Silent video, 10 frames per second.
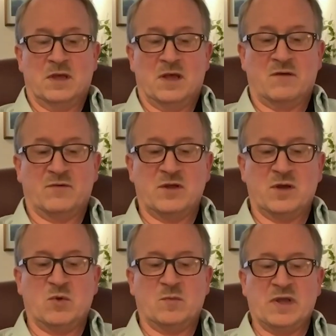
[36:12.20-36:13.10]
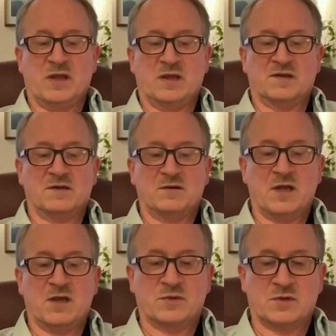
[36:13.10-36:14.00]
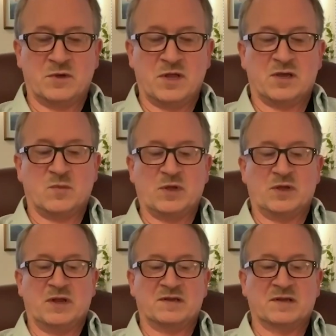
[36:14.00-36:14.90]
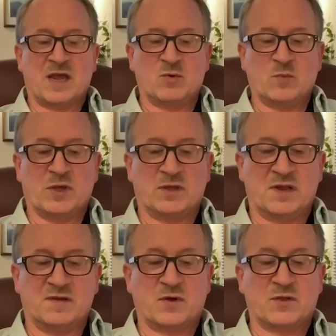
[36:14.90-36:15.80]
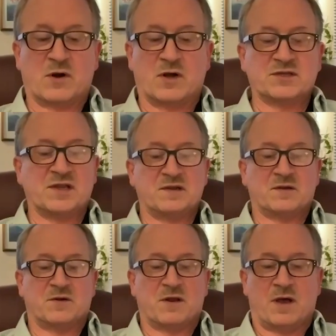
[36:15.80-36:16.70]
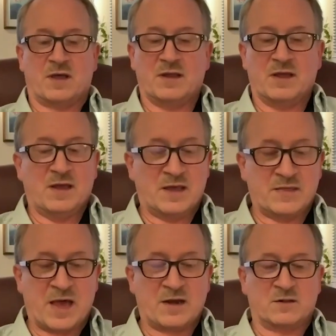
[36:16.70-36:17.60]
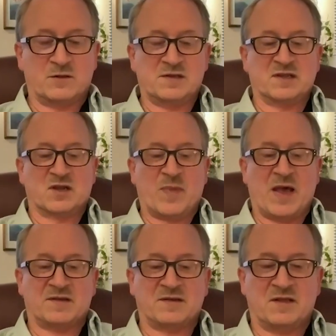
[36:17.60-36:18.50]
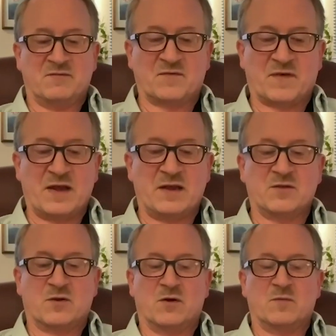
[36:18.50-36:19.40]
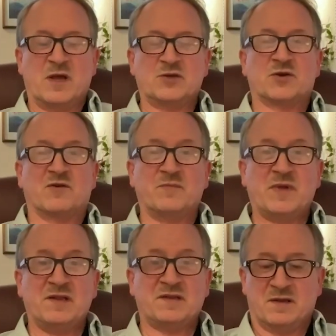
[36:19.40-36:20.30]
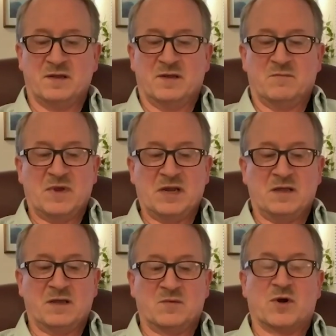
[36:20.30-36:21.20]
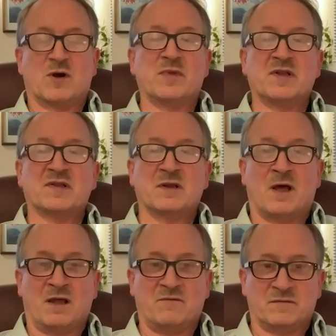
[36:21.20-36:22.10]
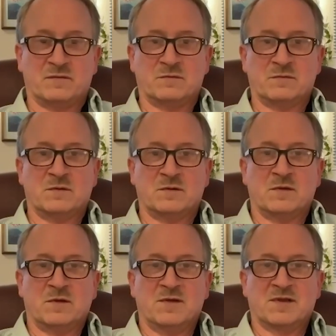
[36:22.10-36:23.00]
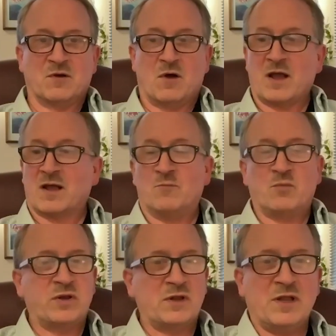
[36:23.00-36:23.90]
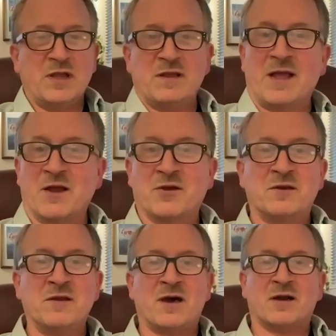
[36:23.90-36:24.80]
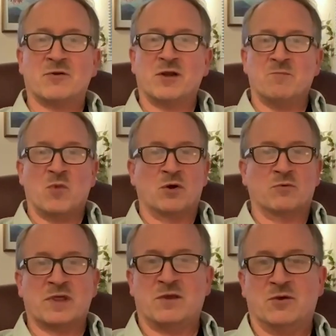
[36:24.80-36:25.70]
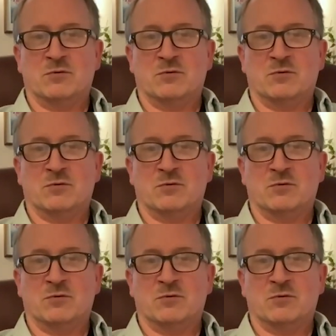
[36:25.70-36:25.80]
Every human being is unique with unique abilities and capabilities, whether autistic or not, and that includes the capacity for finding their own measure of peace, meaning, and purpose in life. So I could not agree more with you.